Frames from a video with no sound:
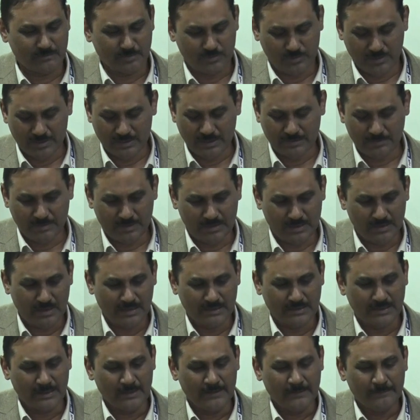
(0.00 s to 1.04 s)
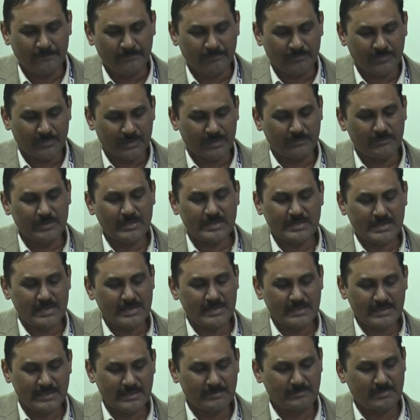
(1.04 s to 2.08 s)
program and all. We
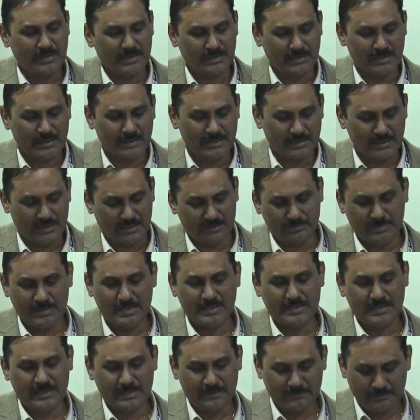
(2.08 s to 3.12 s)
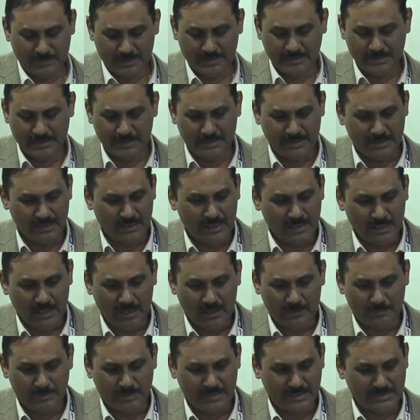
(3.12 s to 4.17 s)
train them, and then they are being trained by the
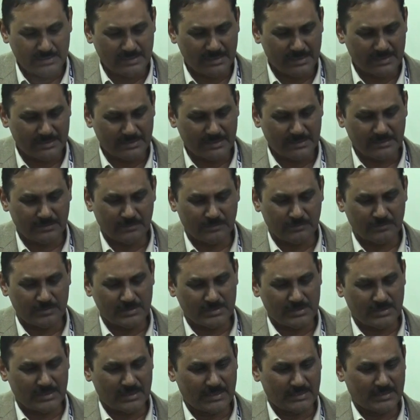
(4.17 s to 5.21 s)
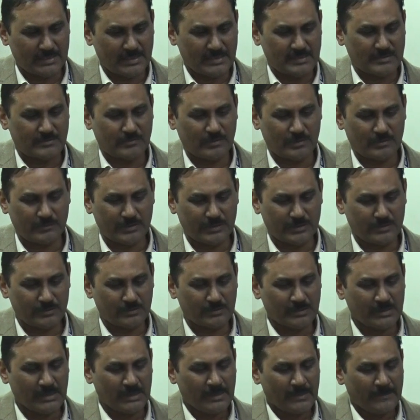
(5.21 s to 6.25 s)
Operation Eyesight Universal, and that's what we do.
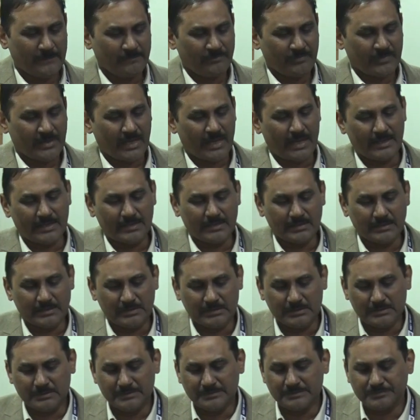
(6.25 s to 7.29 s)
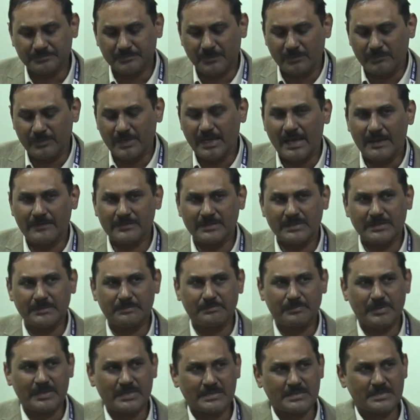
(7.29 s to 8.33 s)
And we have the
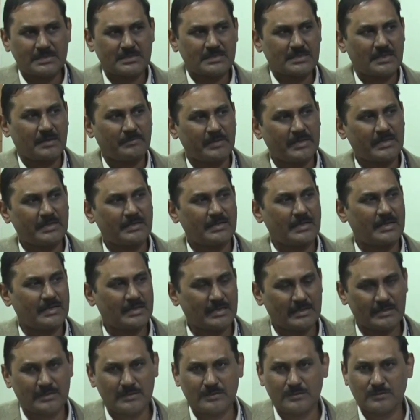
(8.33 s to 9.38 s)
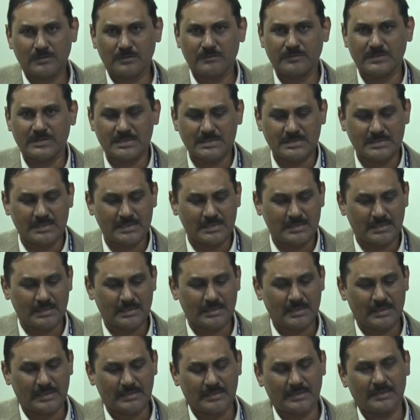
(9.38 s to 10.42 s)
patients coming in directly to the vision center,
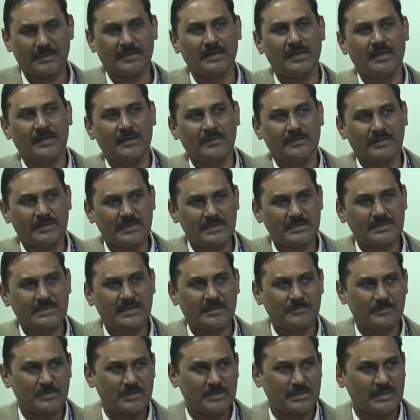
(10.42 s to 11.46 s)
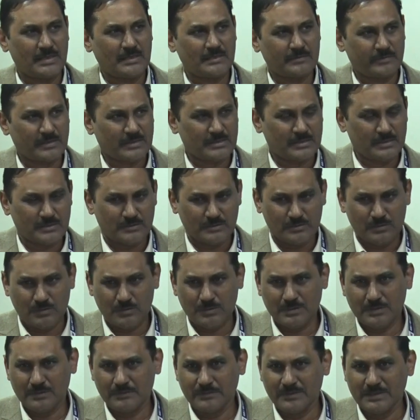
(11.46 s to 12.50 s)
and then these community health workers go
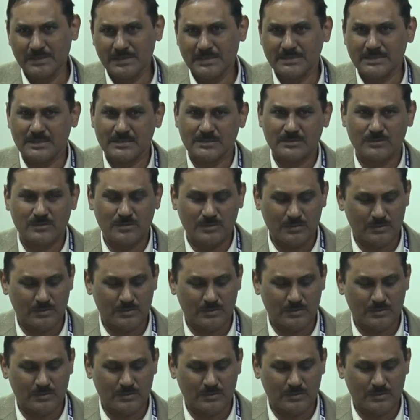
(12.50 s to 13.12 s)
to the villages,